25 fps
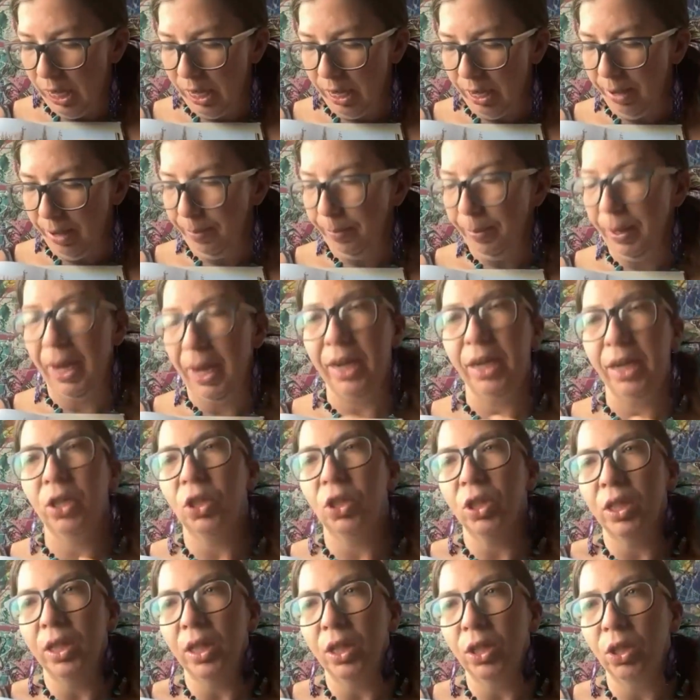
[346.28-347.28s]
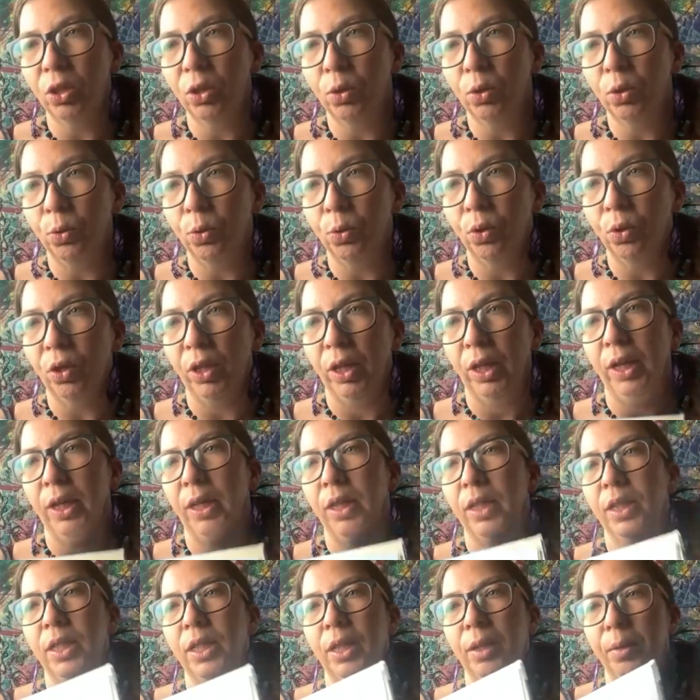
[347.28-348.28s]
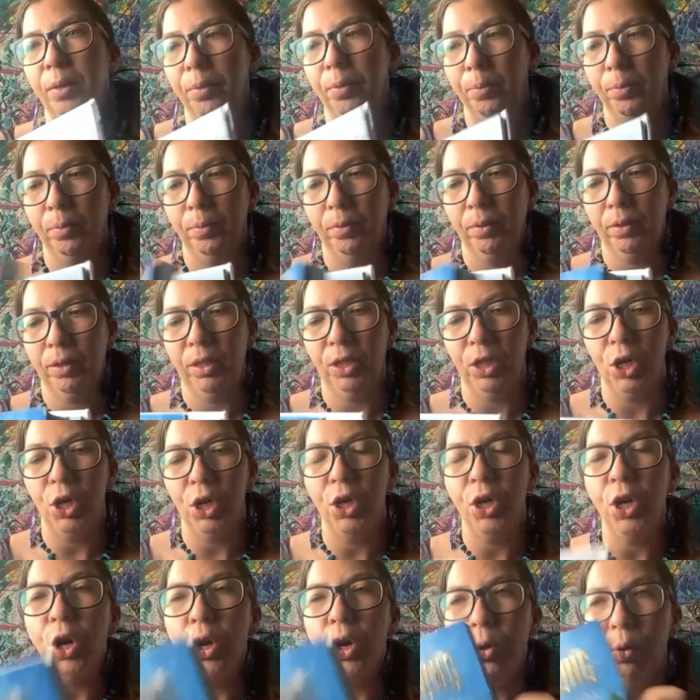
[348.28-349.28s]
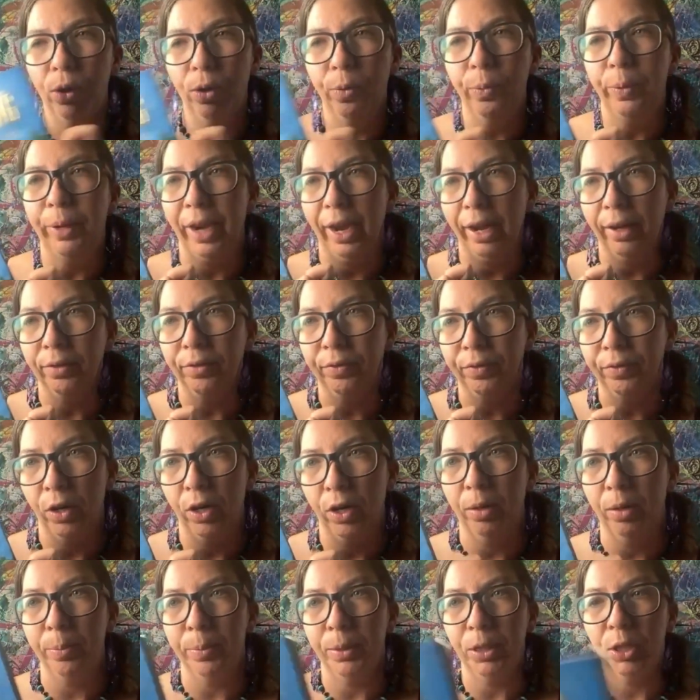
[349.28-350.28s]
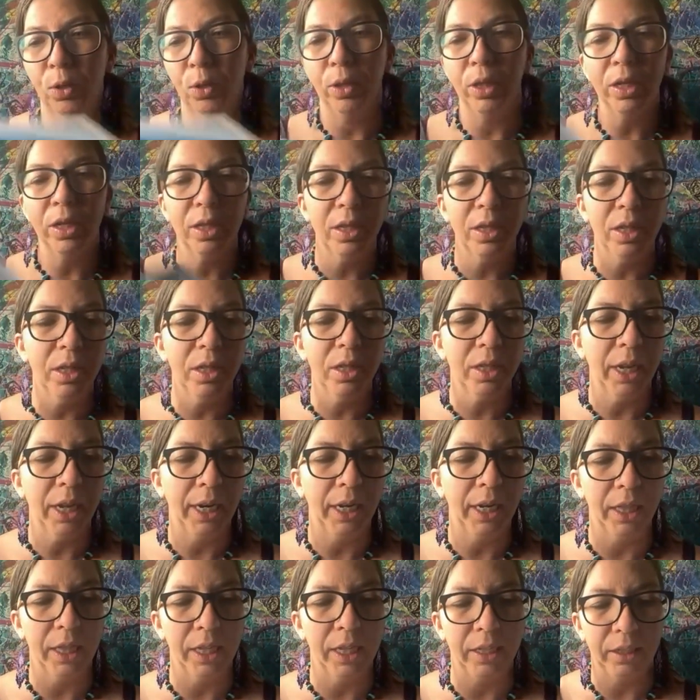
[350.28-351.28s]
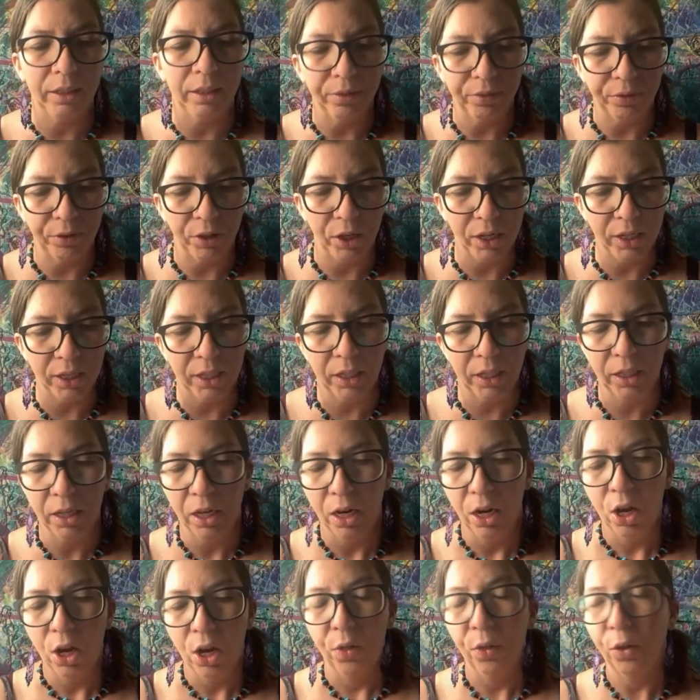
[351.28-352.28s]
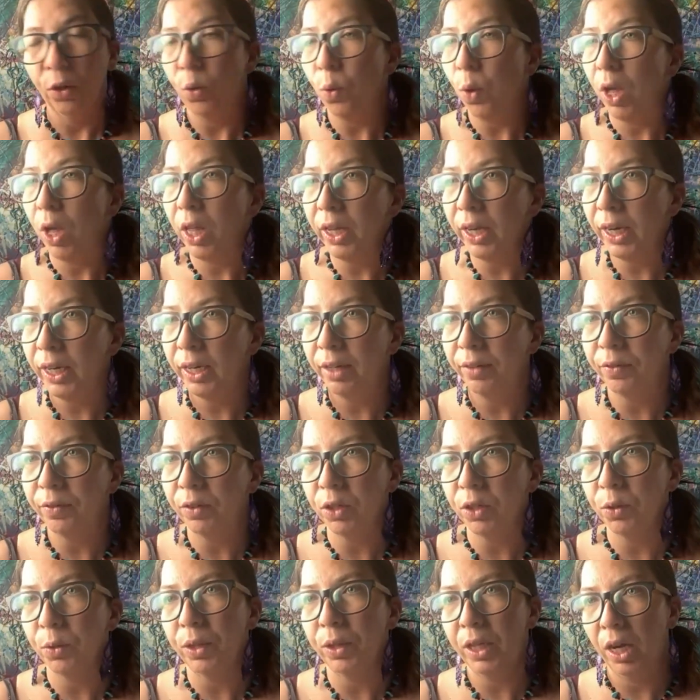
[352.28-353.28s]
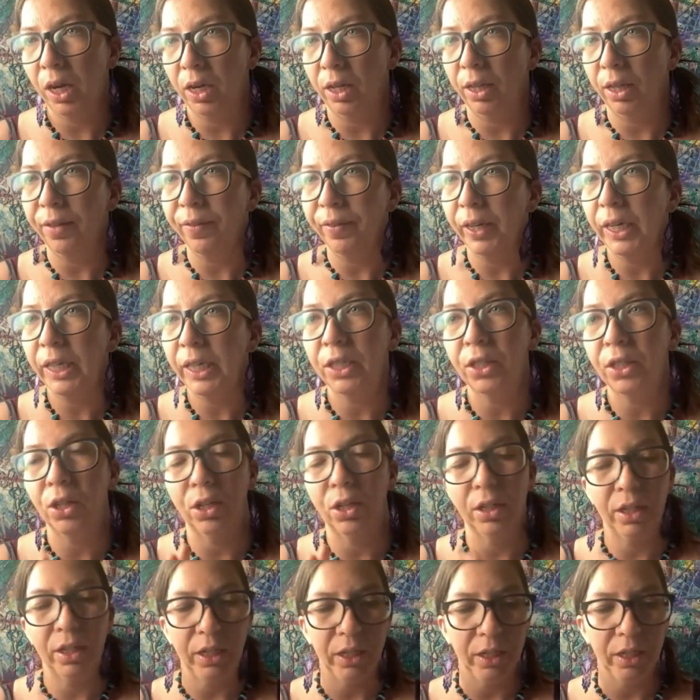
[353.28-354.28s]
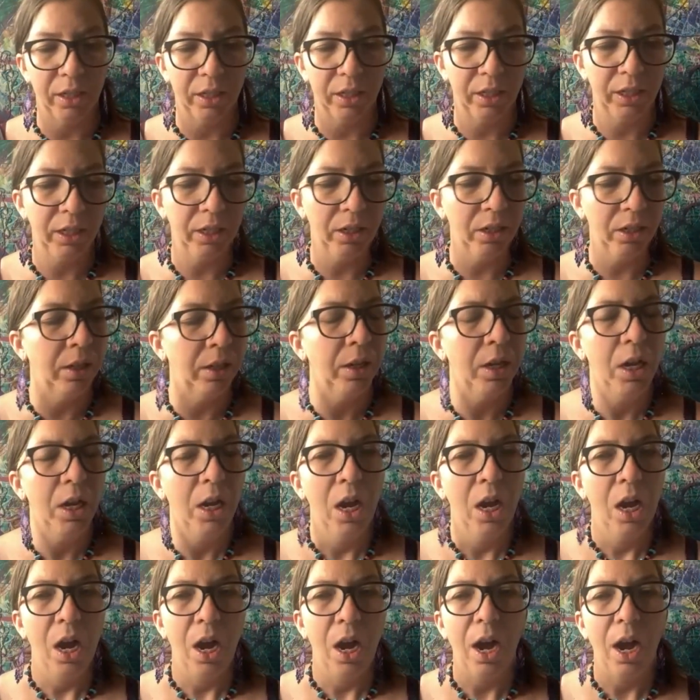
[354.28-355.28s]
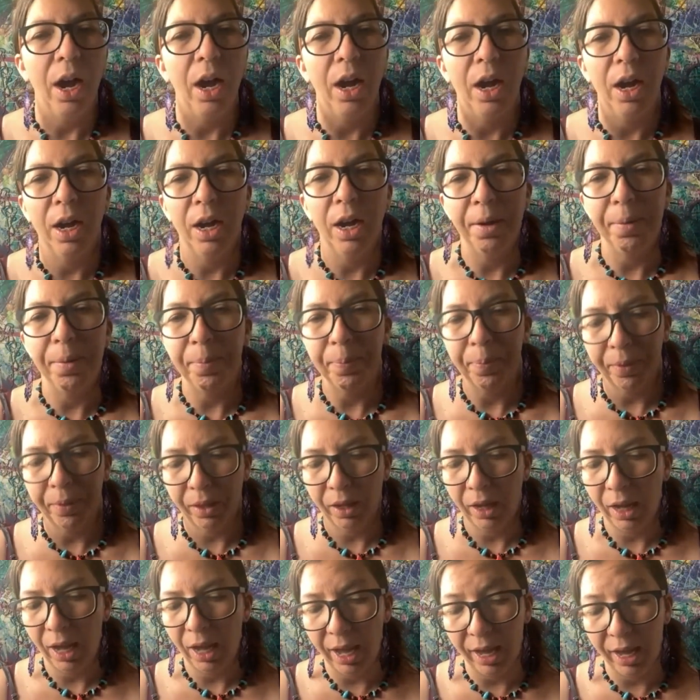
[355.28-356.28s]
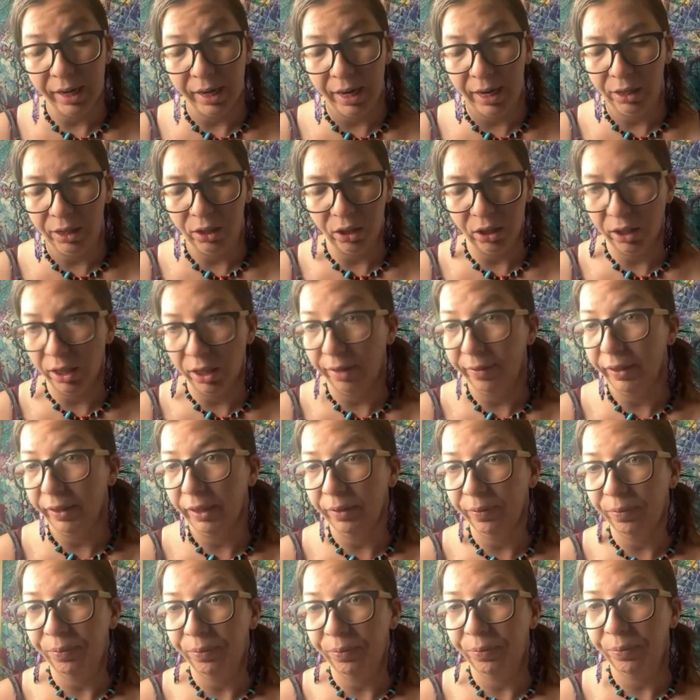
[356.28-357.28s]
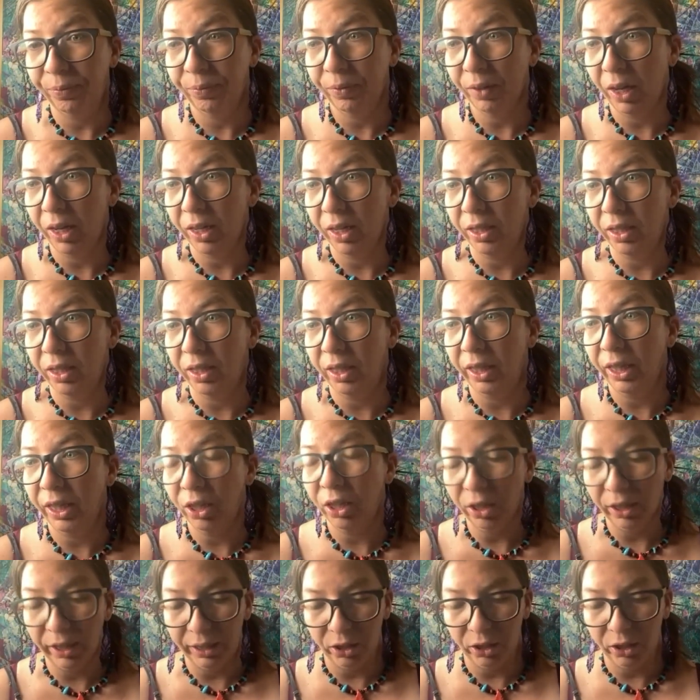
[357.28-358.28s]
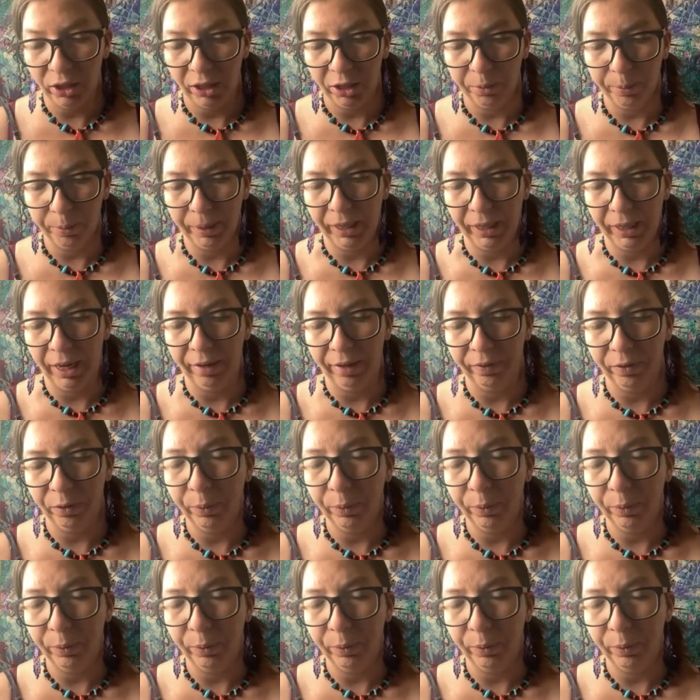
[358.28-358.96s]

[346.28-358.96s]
And it's just such a cool thing to know that we have farms. So this is like the difference, the quality difference with Young Living is our seed to seal. And I just love it. It's literally changed my life.